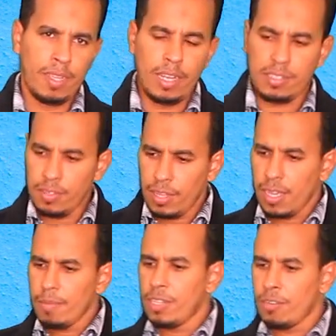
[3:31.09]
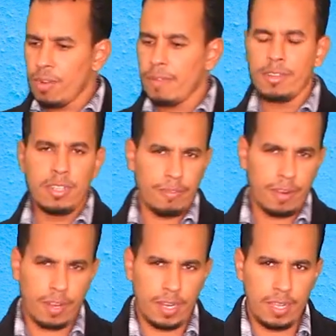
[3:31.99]
And since they can be derived
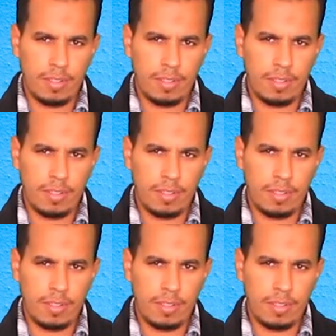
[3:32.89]
differently,